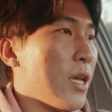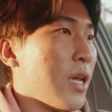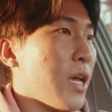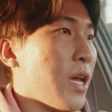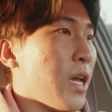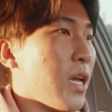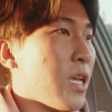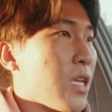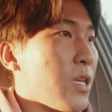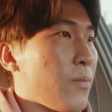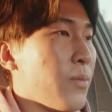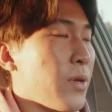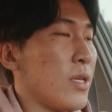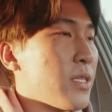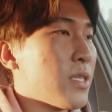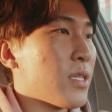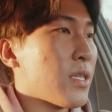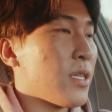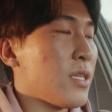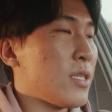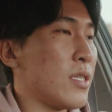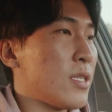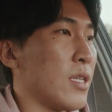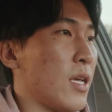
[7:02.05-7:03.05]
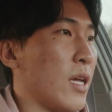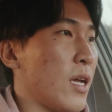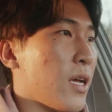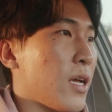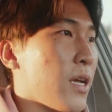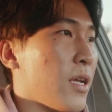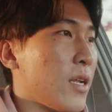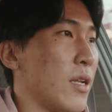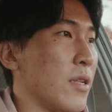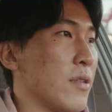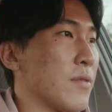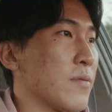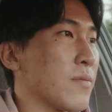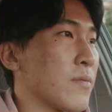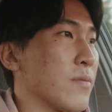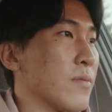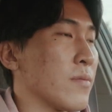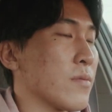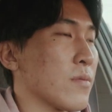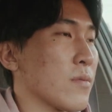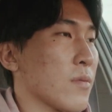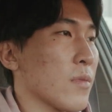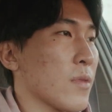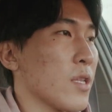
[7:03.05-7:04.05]
and he basically
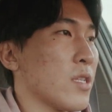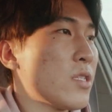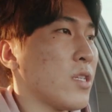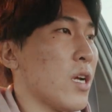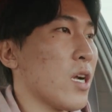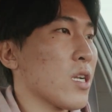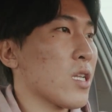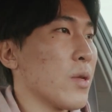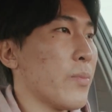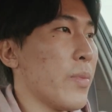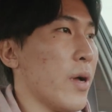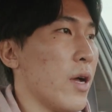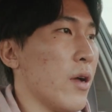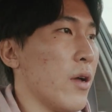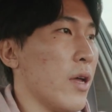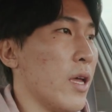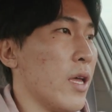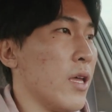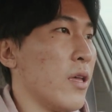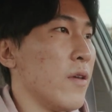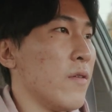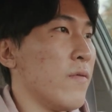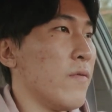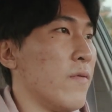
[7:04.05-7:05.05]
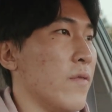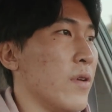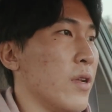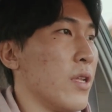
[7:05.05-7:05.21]
talked about a